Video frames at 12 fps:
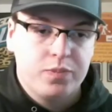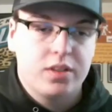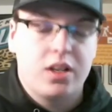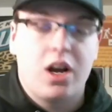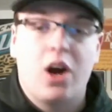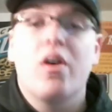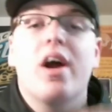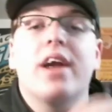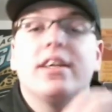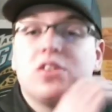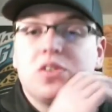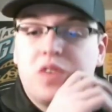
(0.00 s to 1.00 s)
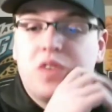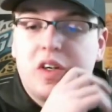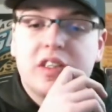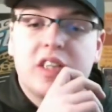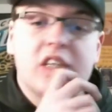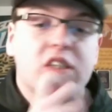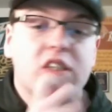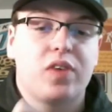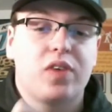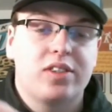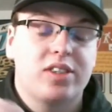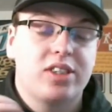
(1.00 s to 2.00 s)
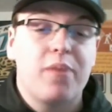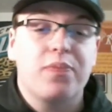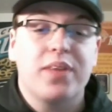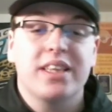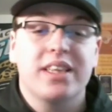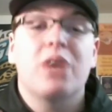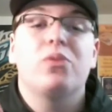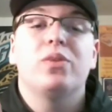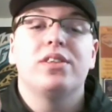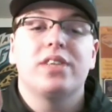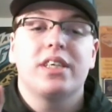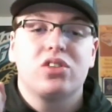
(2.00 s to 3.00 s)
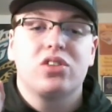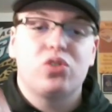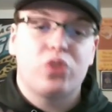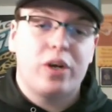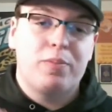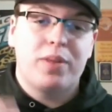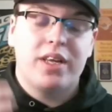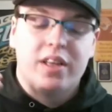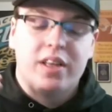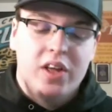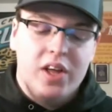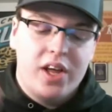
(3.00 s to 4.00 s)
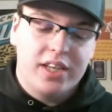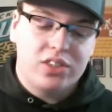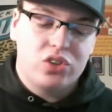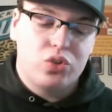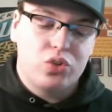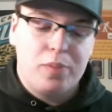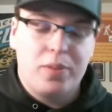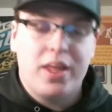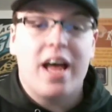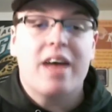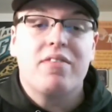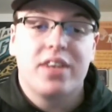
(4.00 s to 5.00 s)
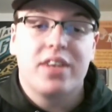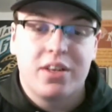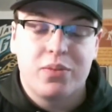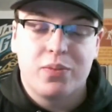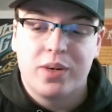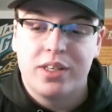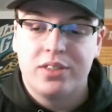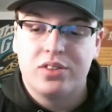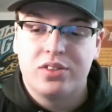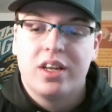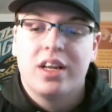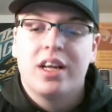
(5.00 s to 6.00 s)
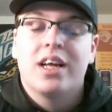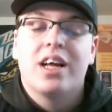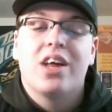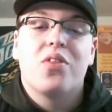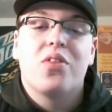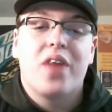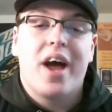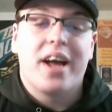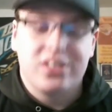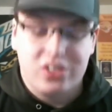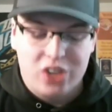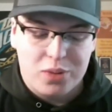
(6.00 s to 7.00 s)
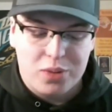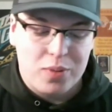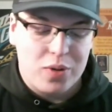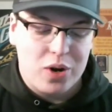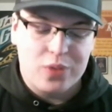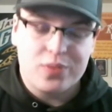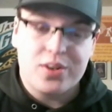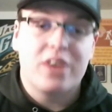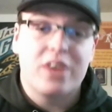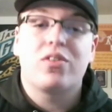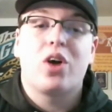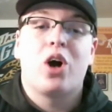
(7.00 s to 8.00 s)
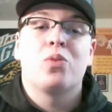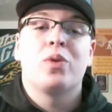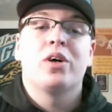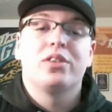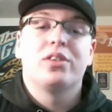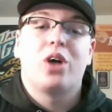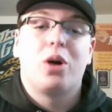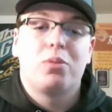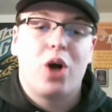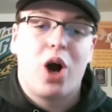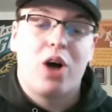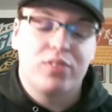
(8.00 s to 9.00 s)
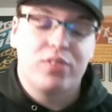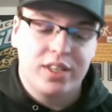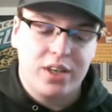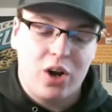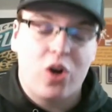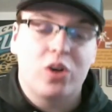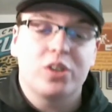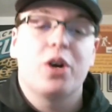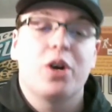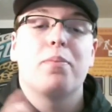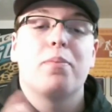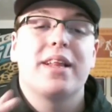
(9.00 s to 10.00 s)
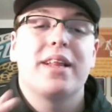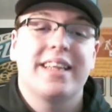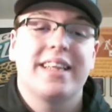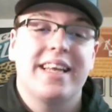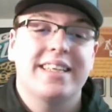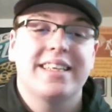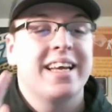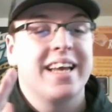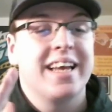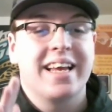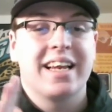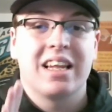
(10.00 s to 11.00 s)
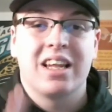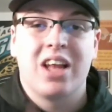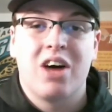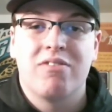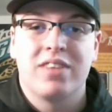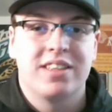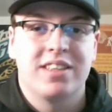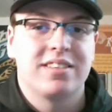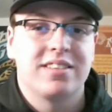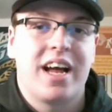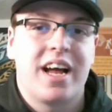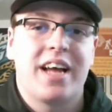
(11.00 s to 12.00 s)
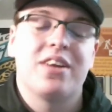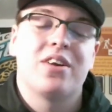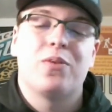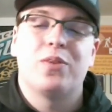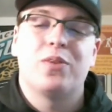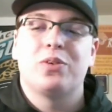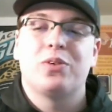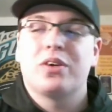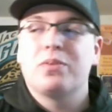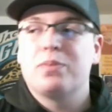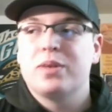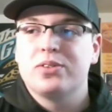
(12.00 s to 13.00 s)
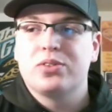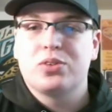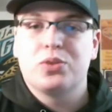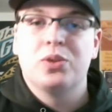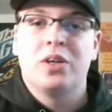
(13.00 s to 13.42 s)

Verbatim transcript: Alrighty, so first things first, something that was extremely evident was that Doug Marone, Dave Caldwell, and Tom Coughlin are completely in love with this guy. You know, when you were in middle school